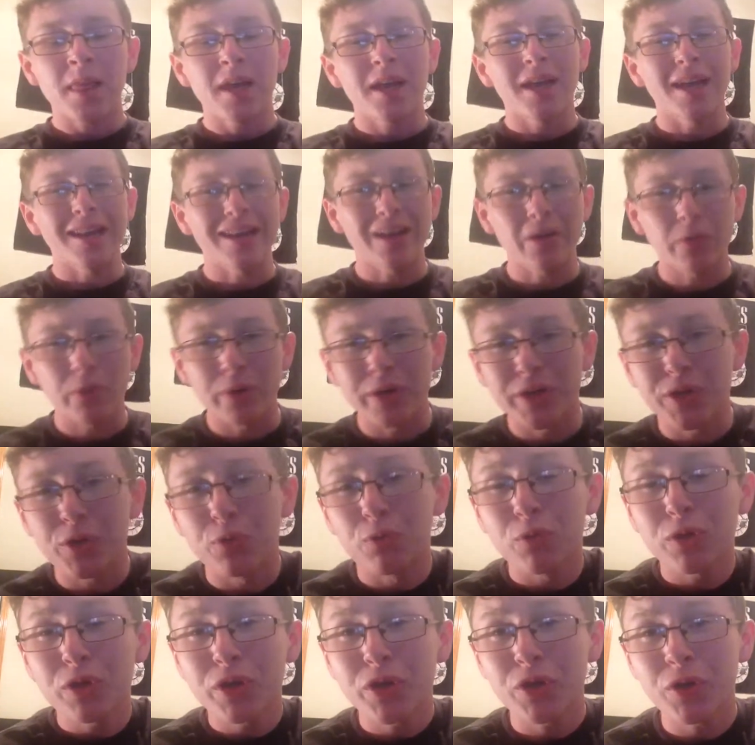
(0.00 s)
And now, it's a
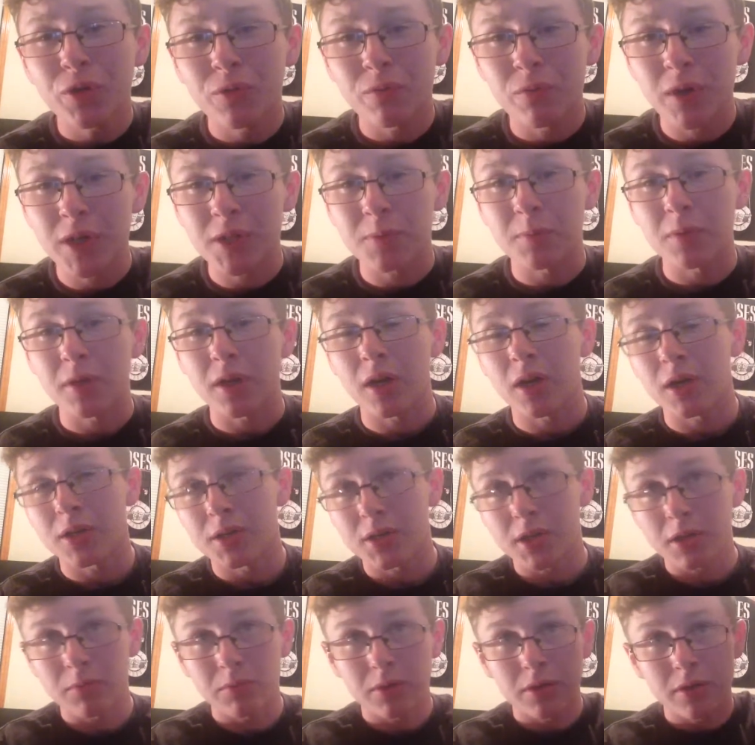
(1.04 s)
really good investment,
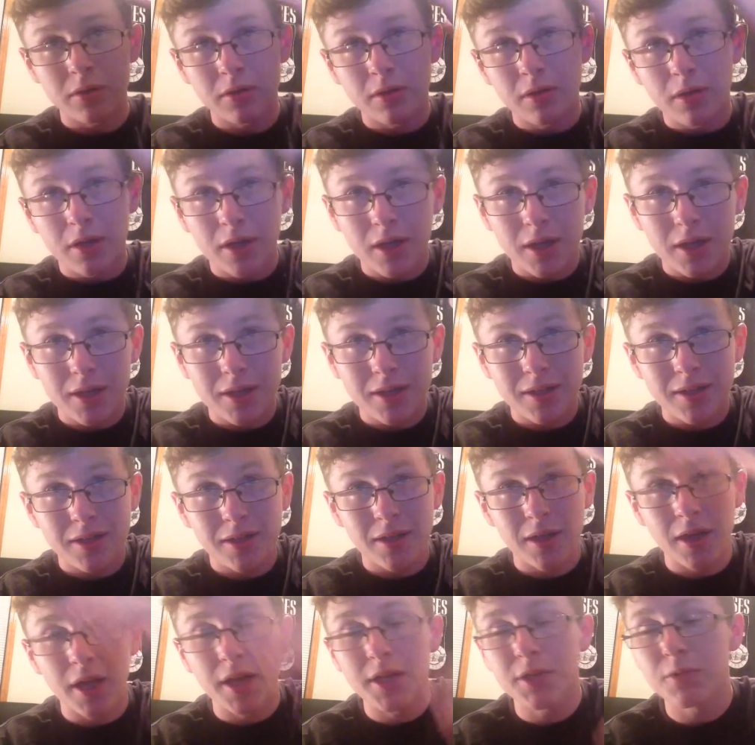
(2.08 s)
guys. I mean,
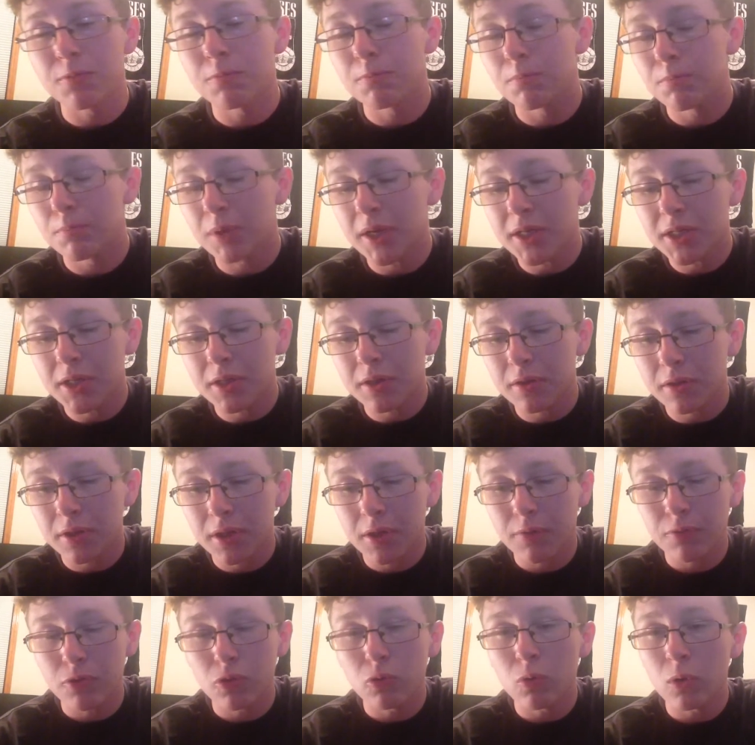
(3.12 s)
it's basically
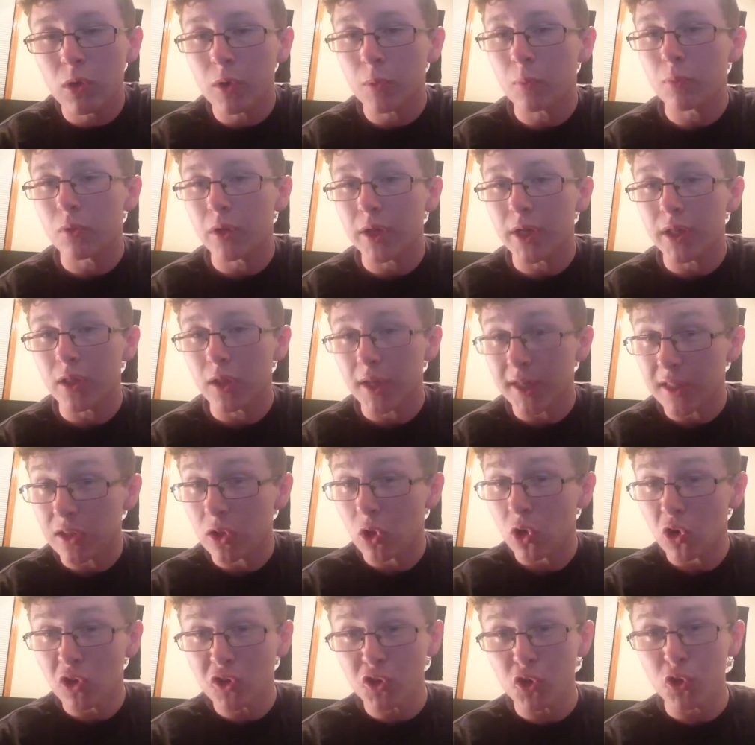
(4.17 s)
if you want to play like
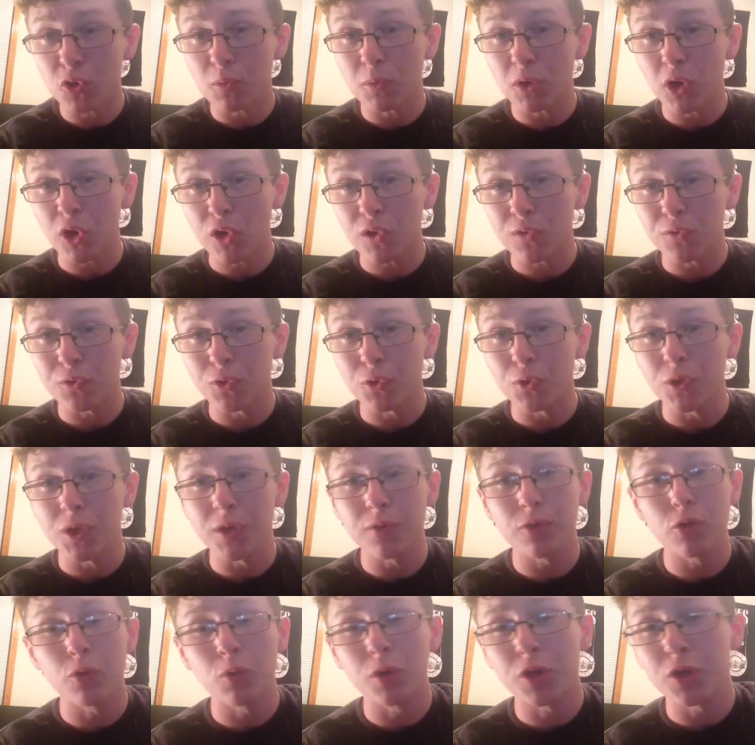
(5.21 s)
long-term Call of Duty,
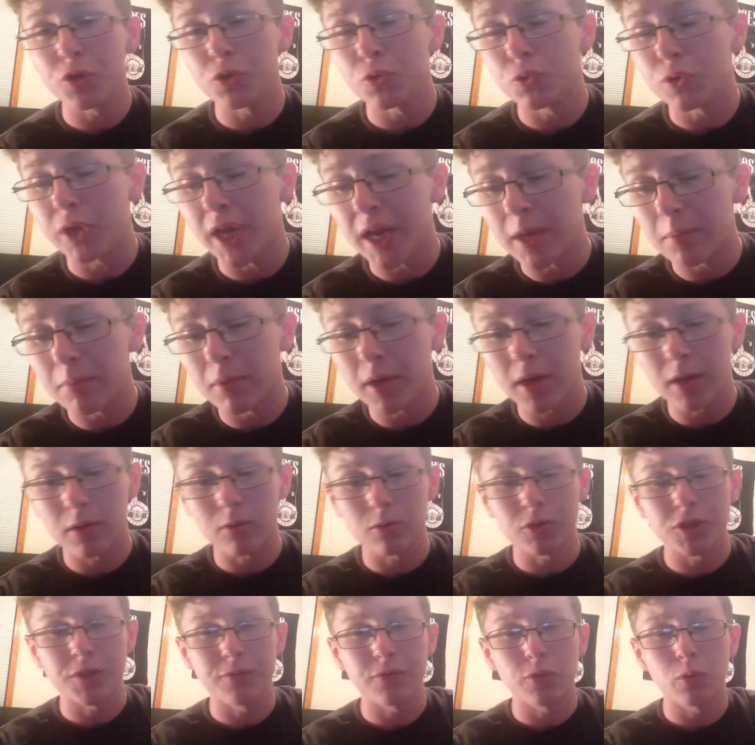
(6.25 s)
if you want to do game
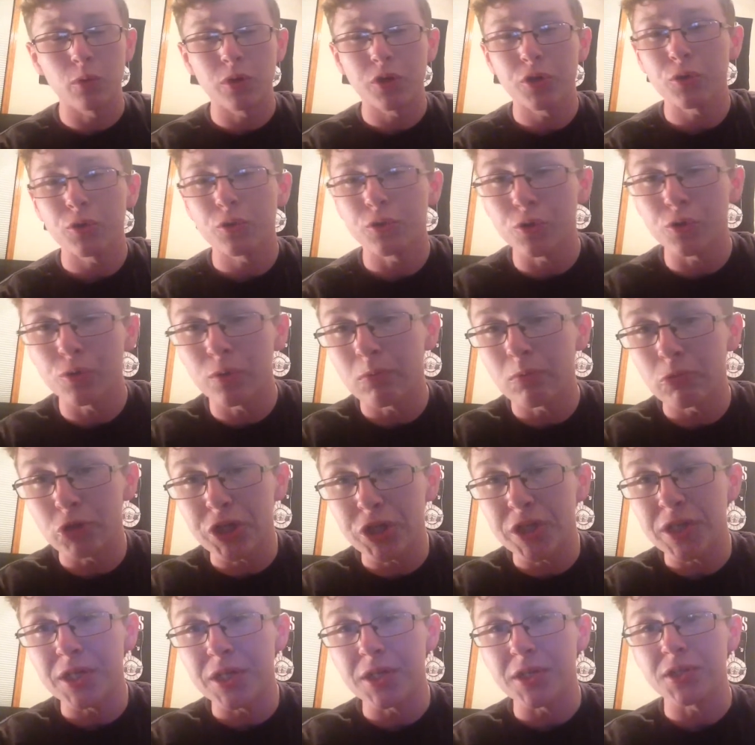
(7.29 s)
battles, if you want to do
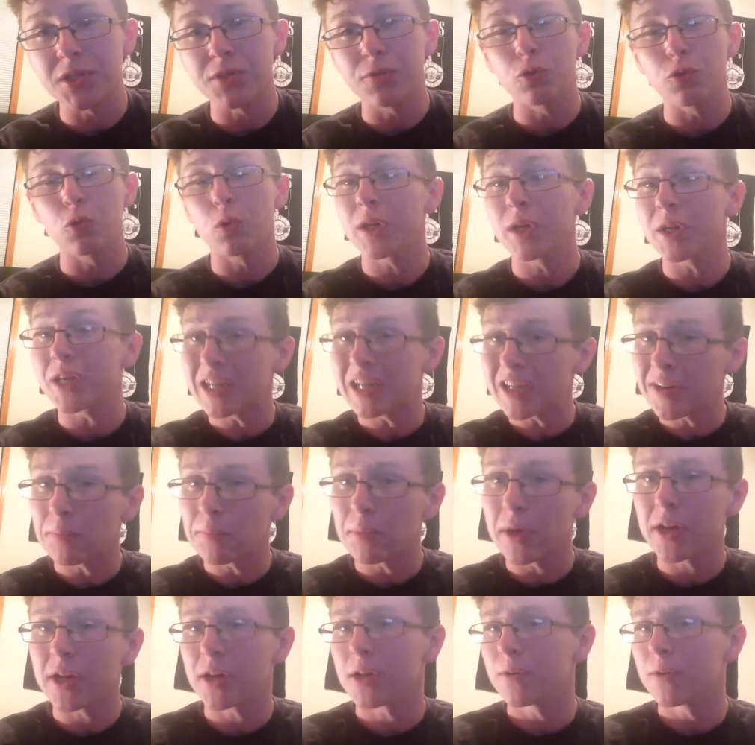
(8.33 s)
UMGs, if you want to get
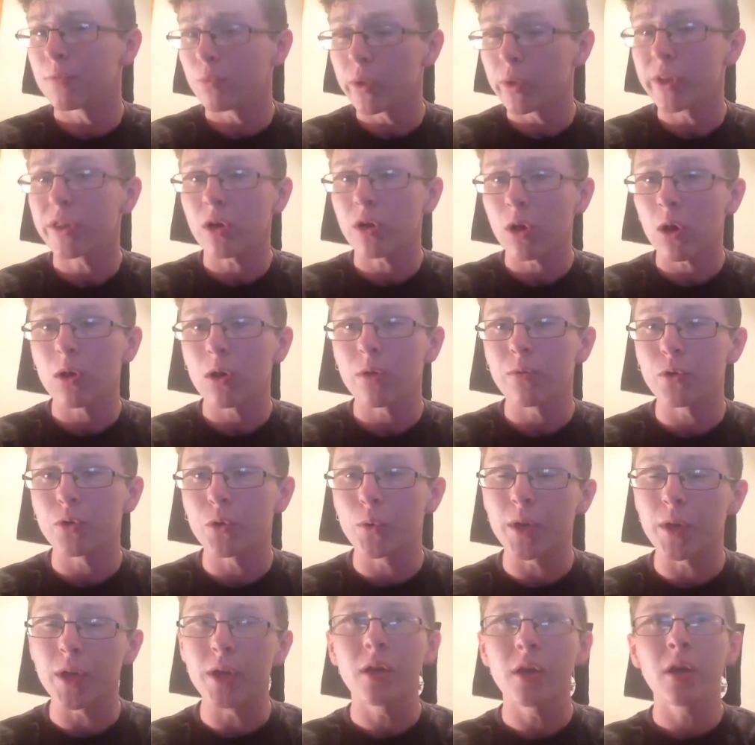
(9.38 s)
competitive with Call of
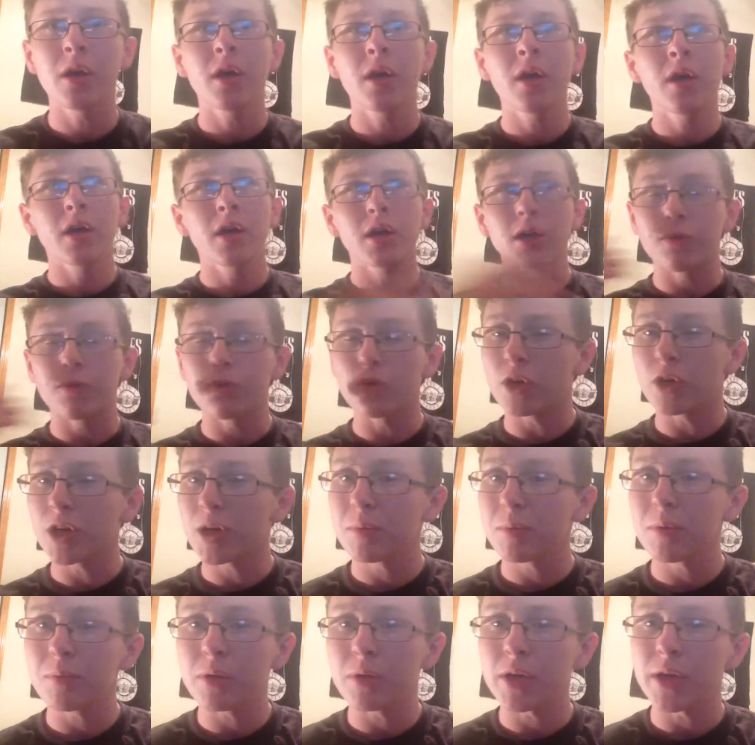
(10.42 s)
Duty, and if you're going to
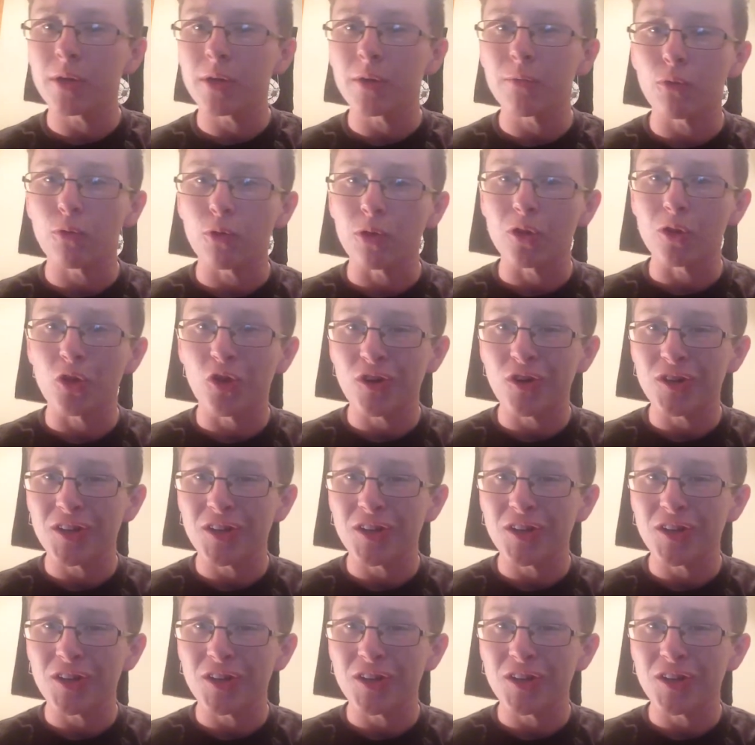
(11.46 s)
be playing it for a long